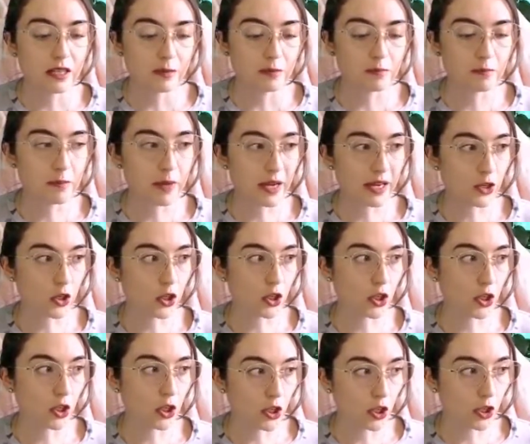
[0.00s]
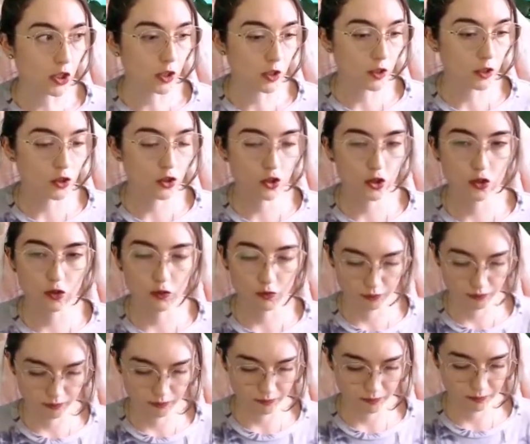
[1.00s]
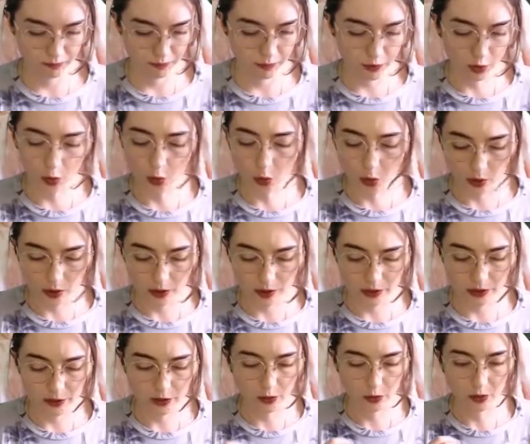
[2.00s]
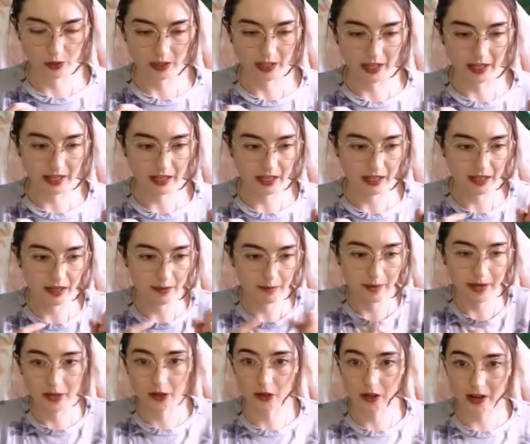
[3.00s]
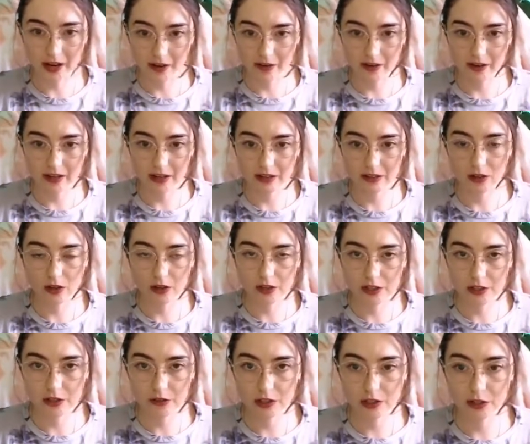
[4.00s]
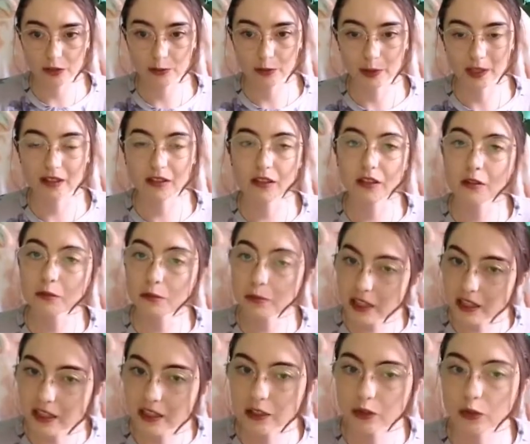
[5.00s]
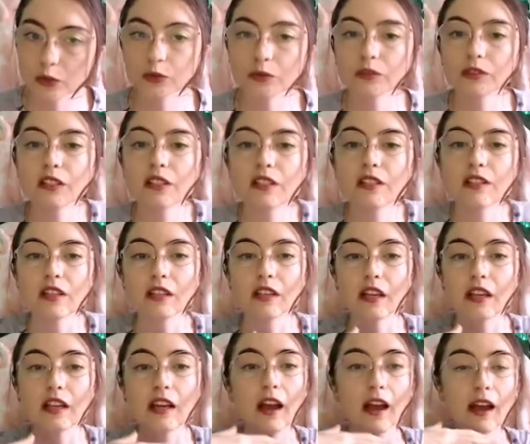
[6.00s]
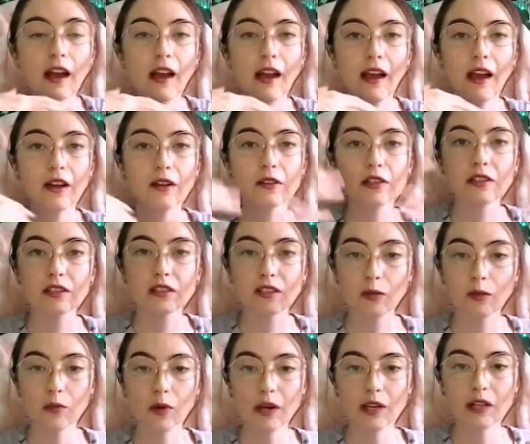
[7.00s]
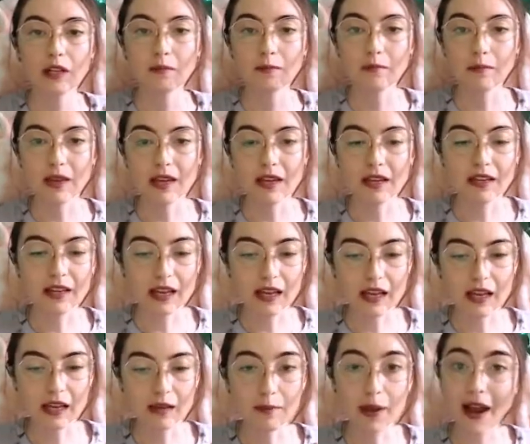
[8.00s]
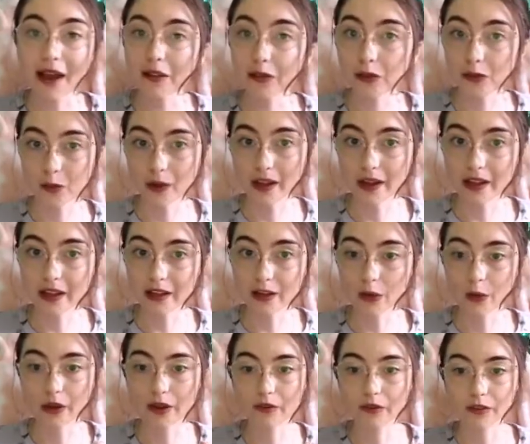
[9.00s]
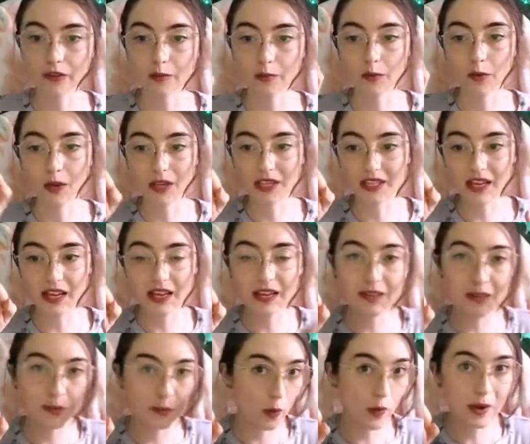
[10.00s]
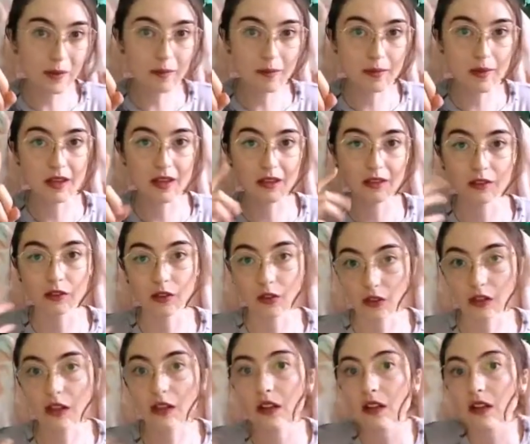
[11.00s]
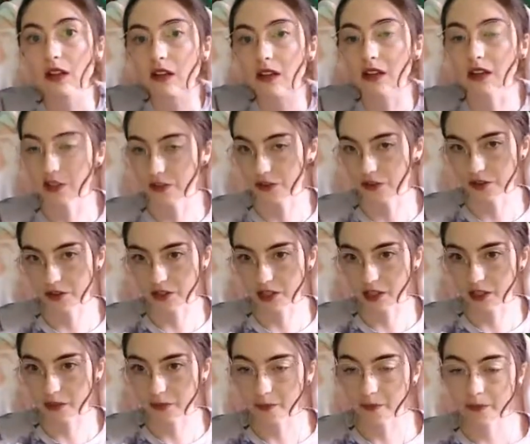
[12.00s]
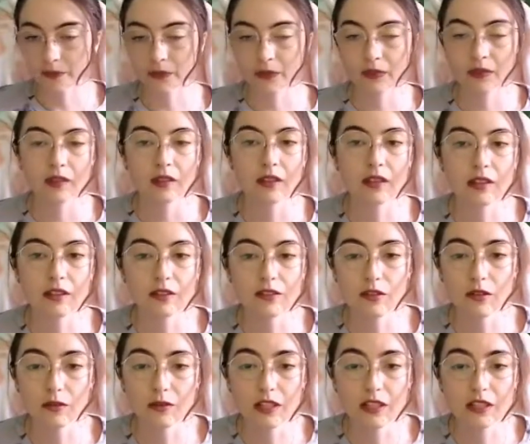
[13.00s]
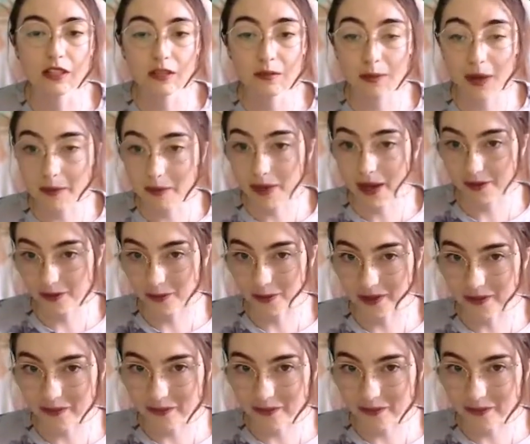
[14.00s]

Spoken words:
bigger stores or like bigger areas on YouTube, but I thought it would be kind of cool to see like how does someone make a pathway going from point A to point B look interesting. And so this is my pathway.